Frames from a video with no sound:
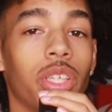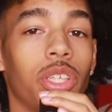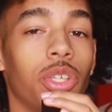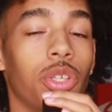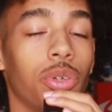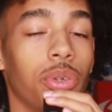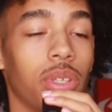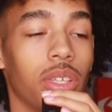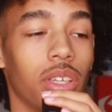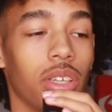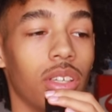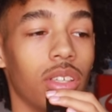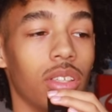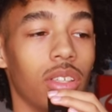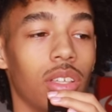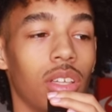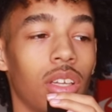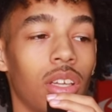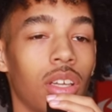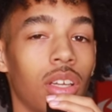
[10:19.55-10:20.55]
to do it yet.
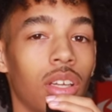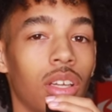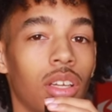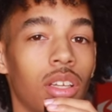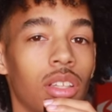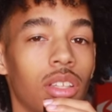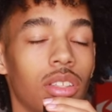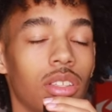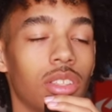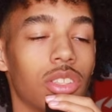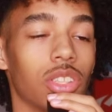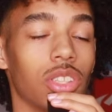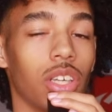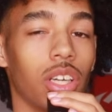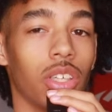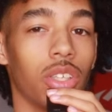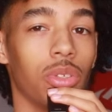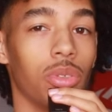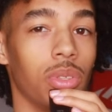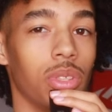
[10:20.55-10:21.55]
Should
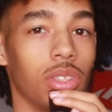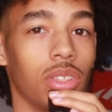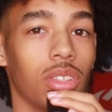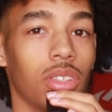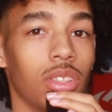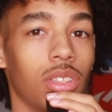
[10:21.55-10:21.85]
I do it?